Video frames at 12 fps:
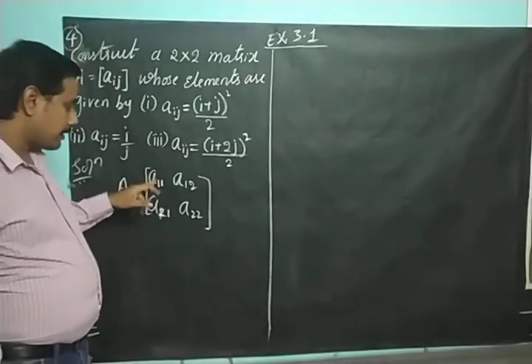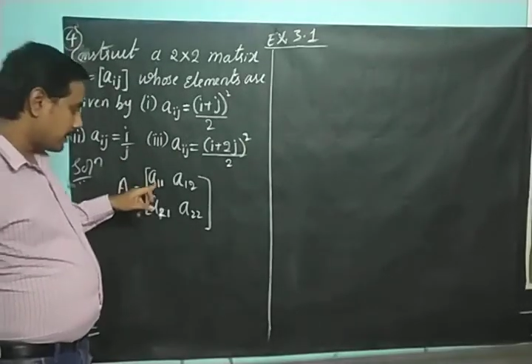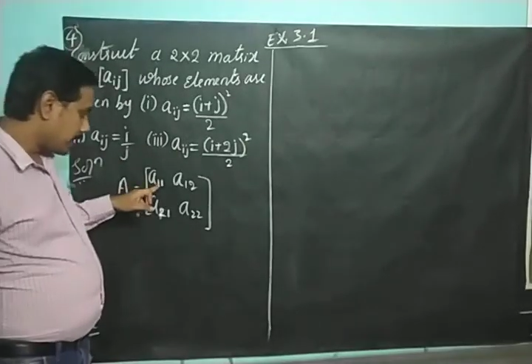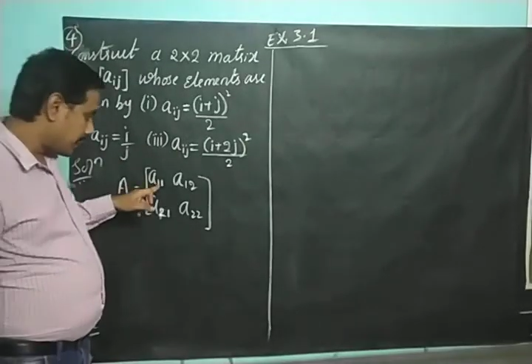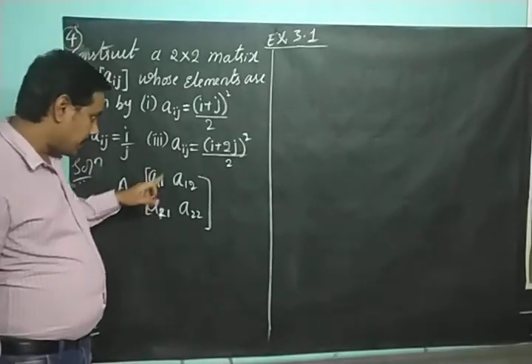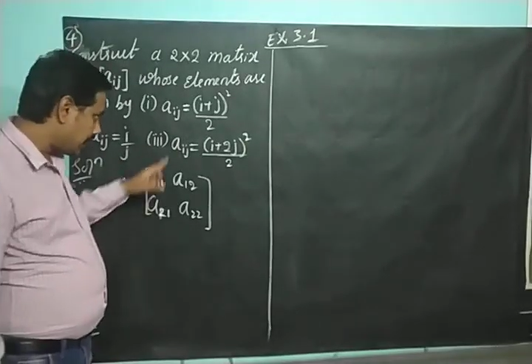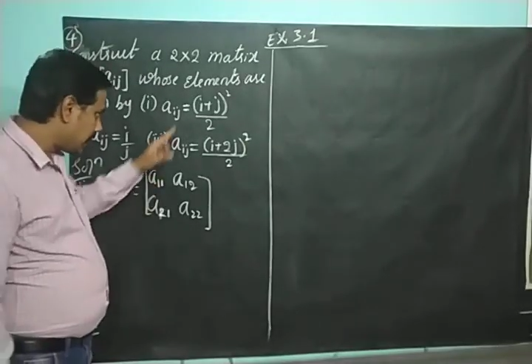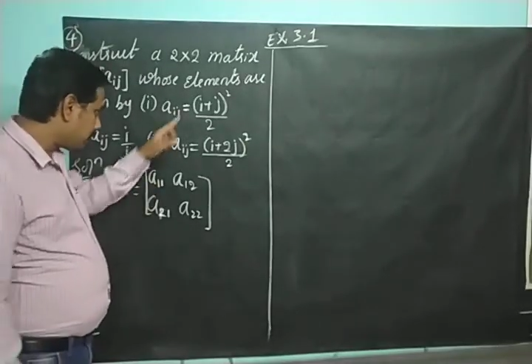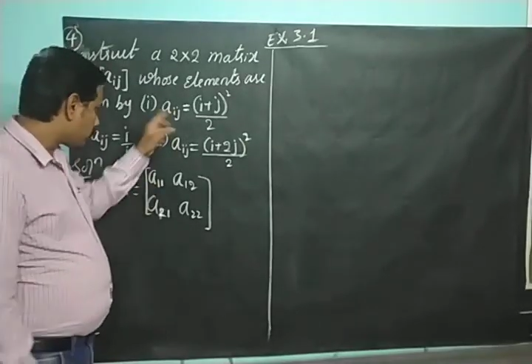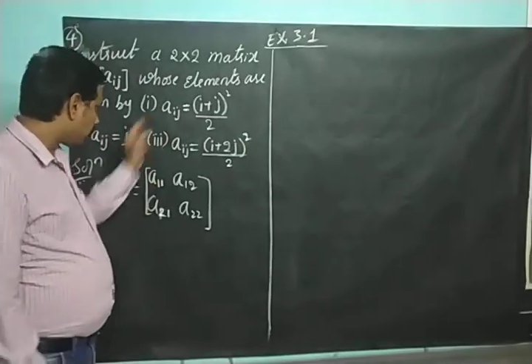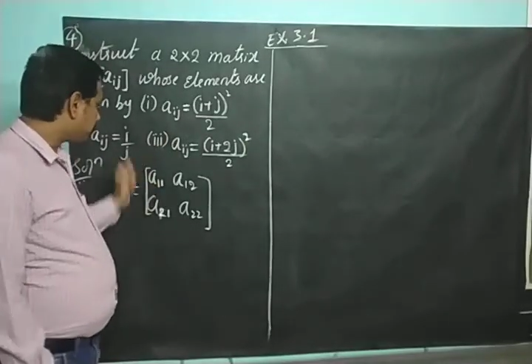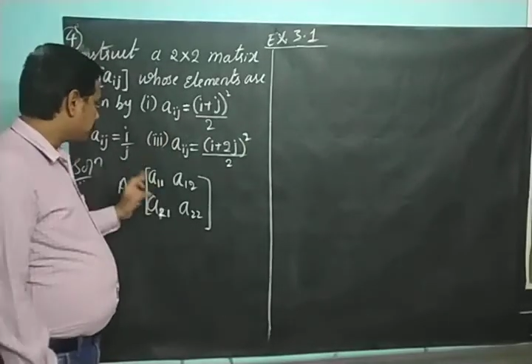in each
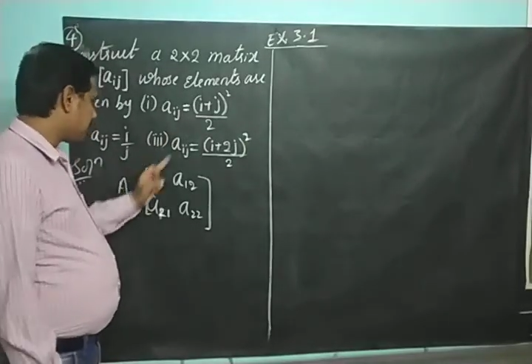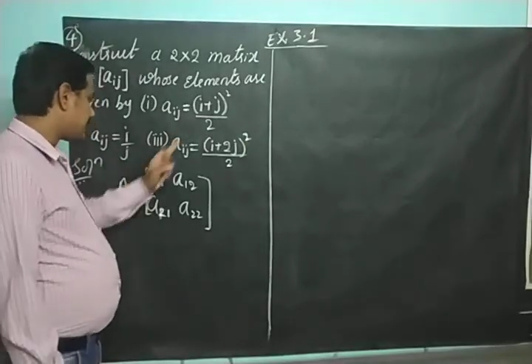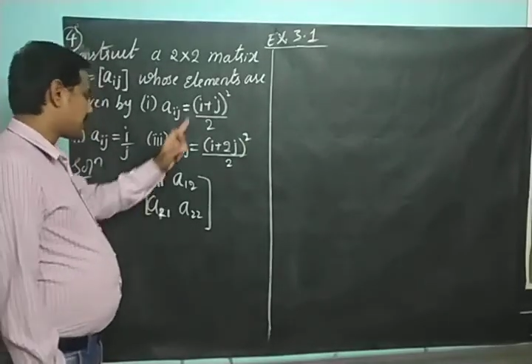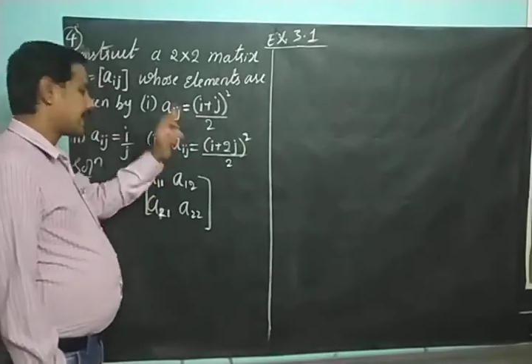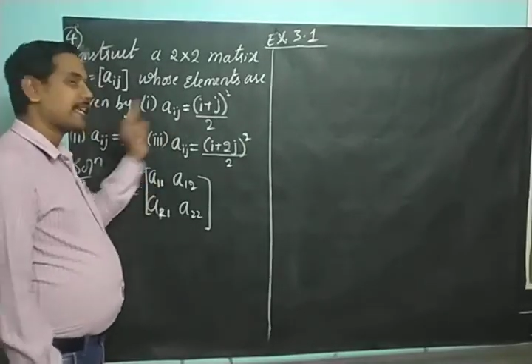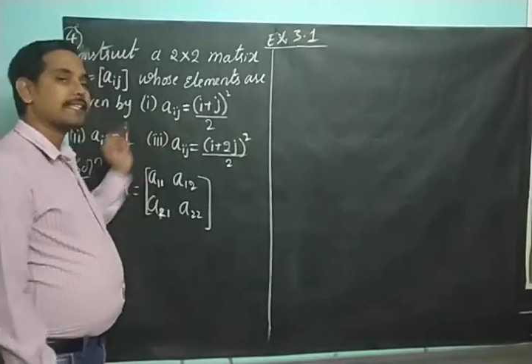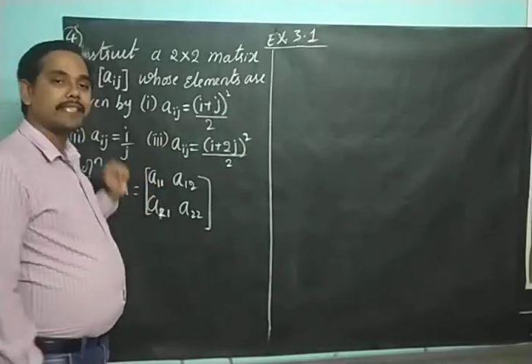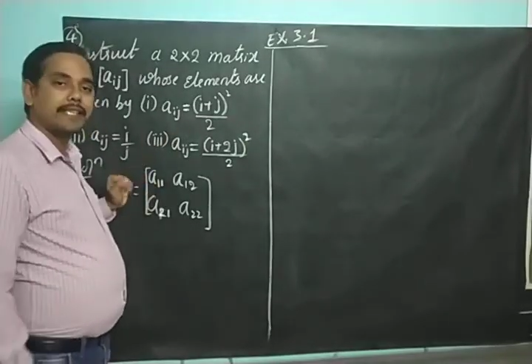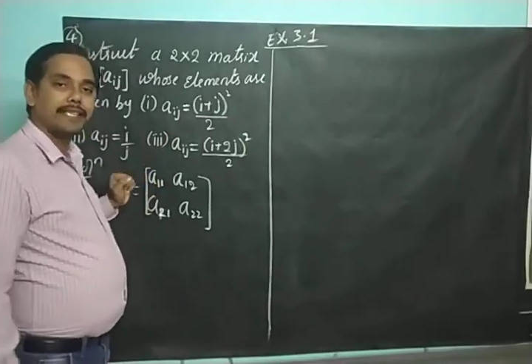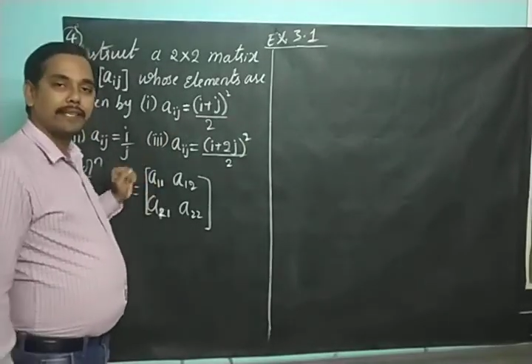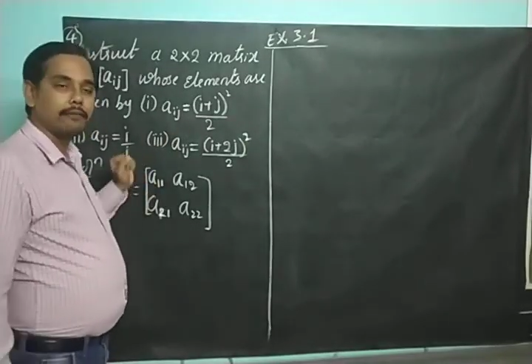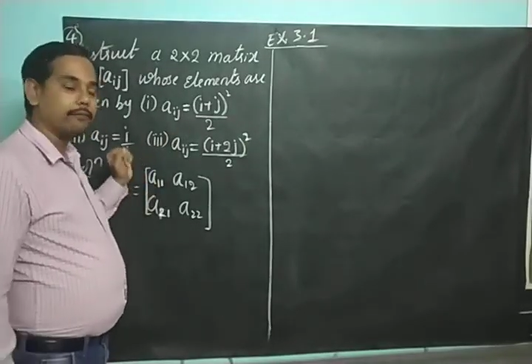of these
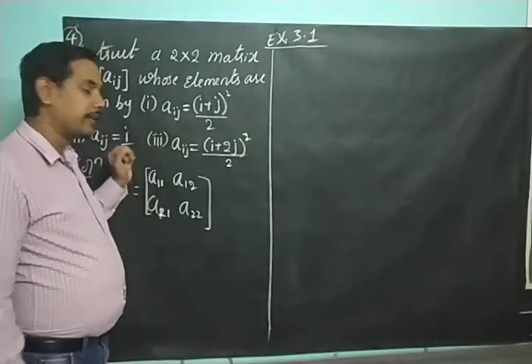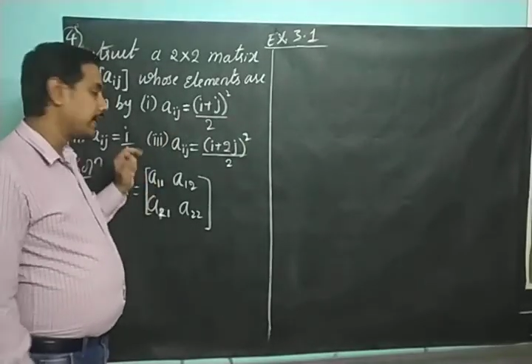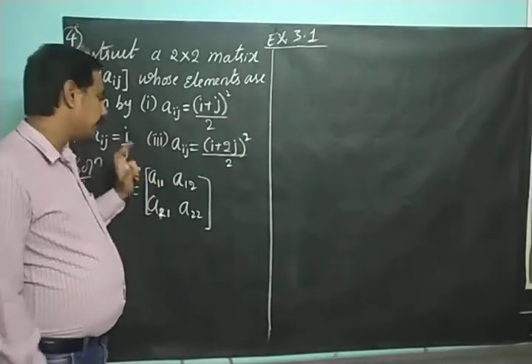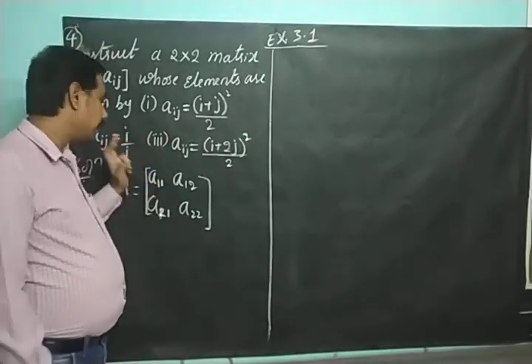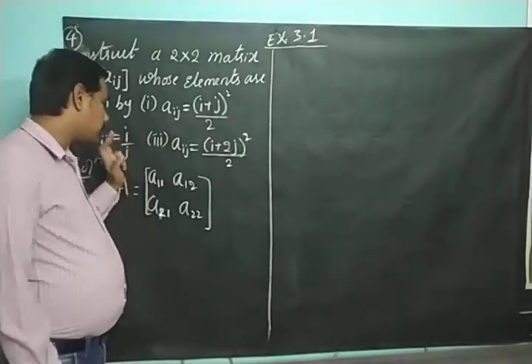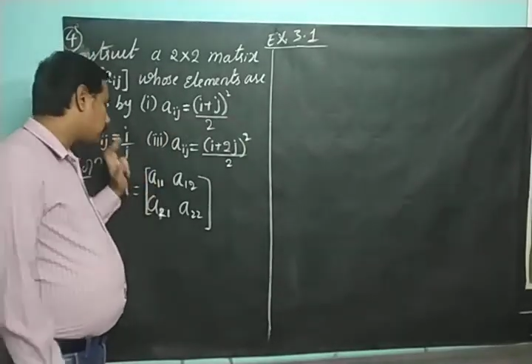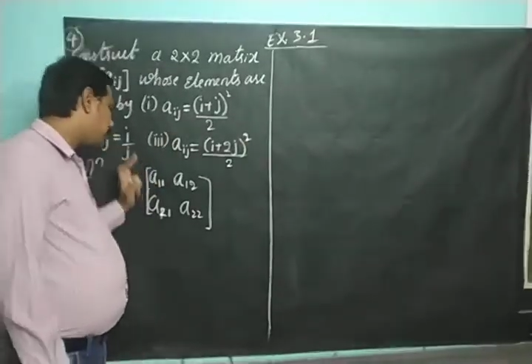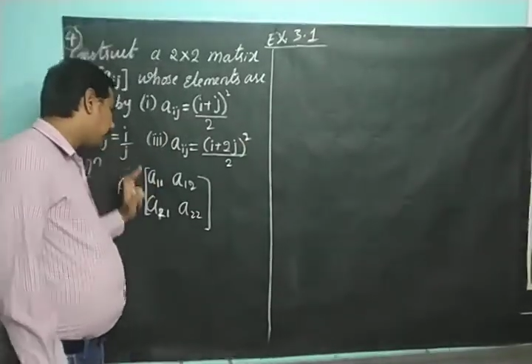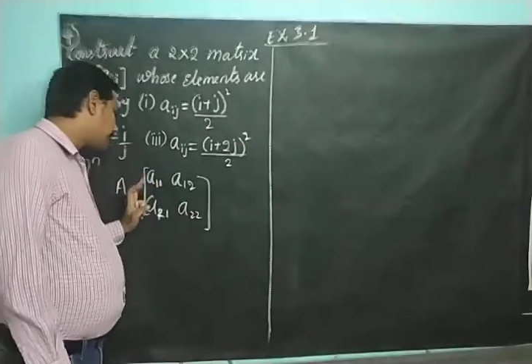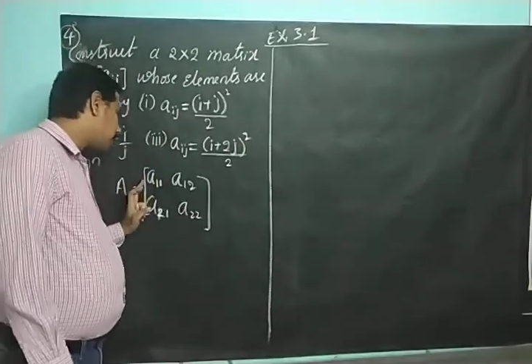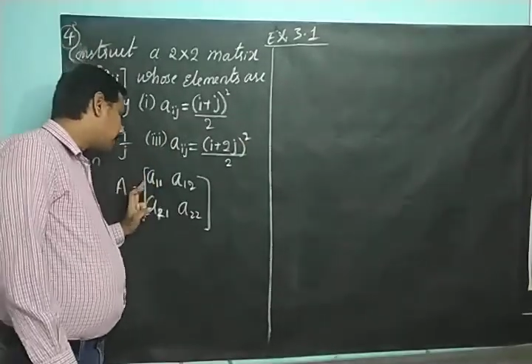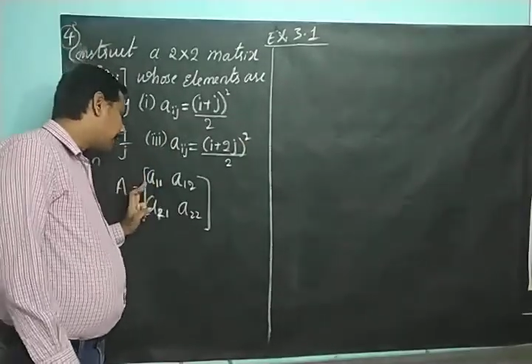cases we need to
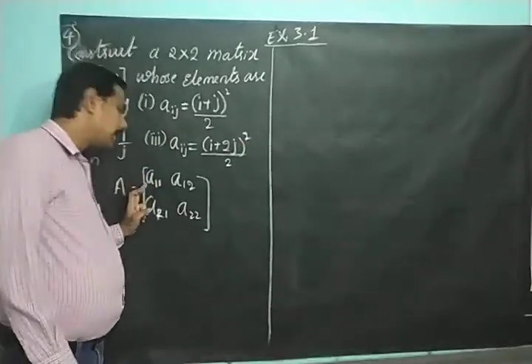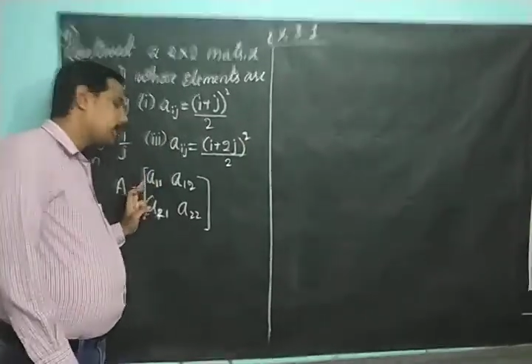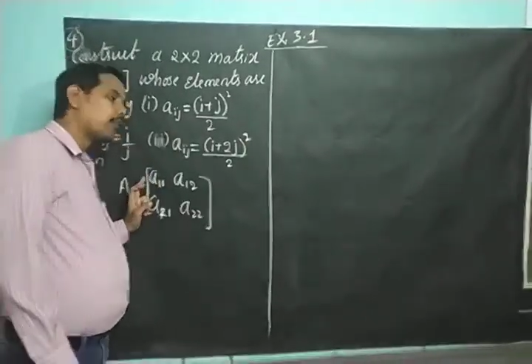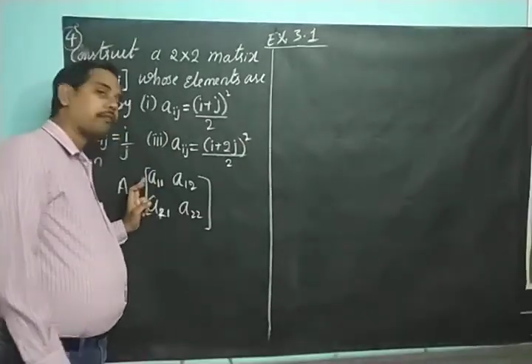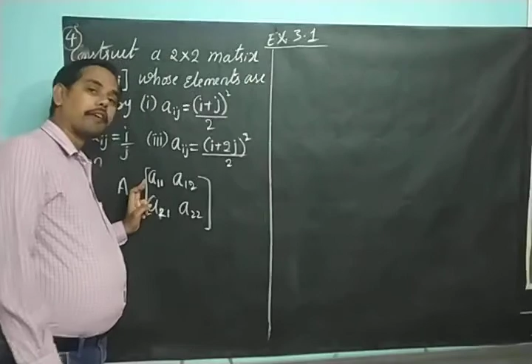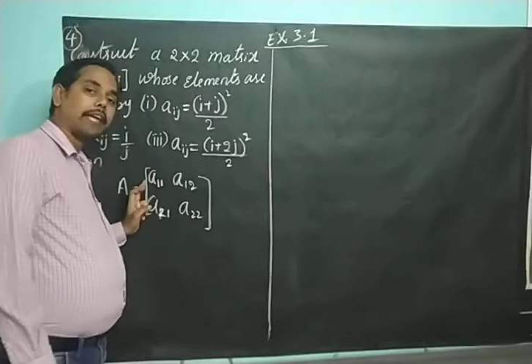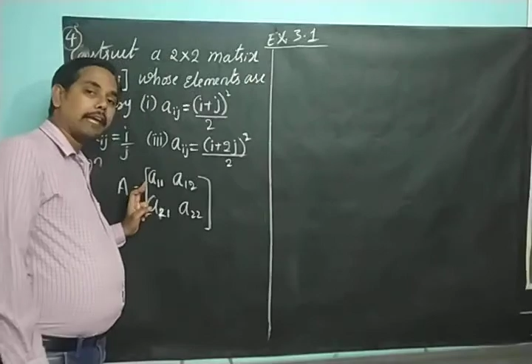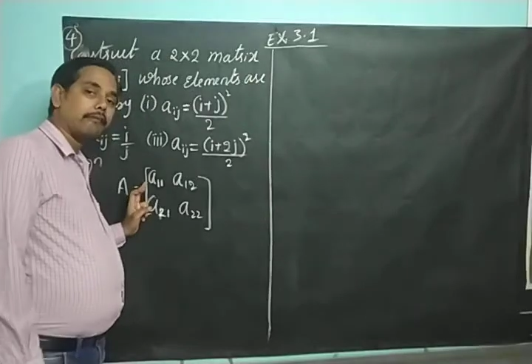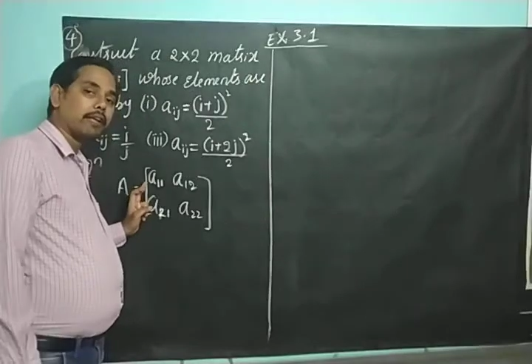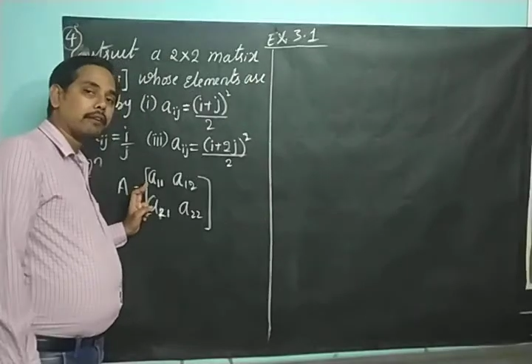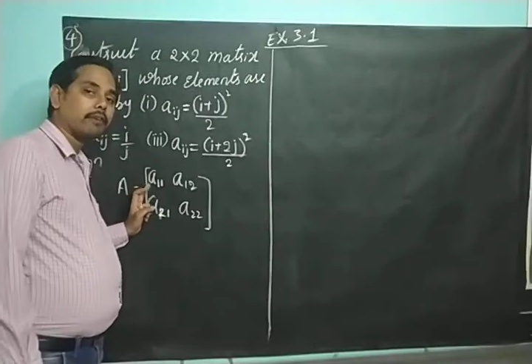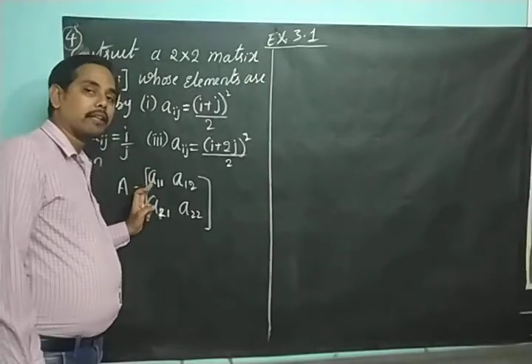find the value of
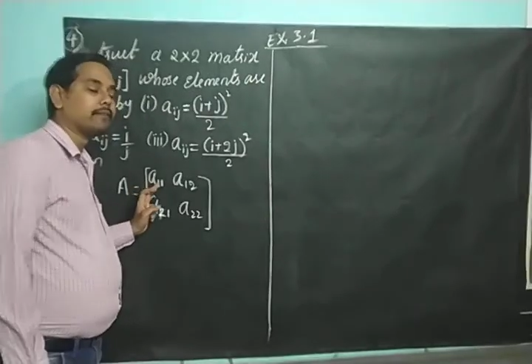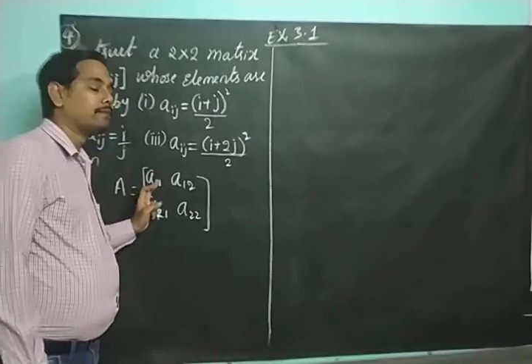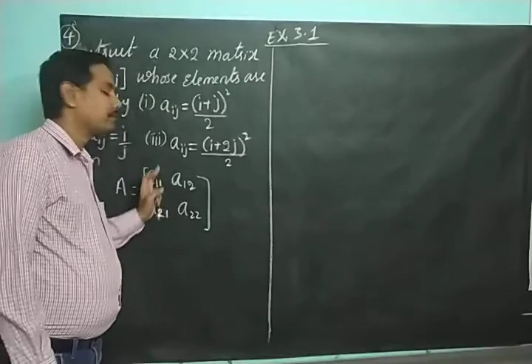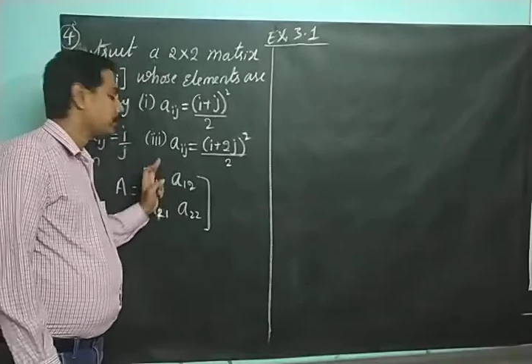A11,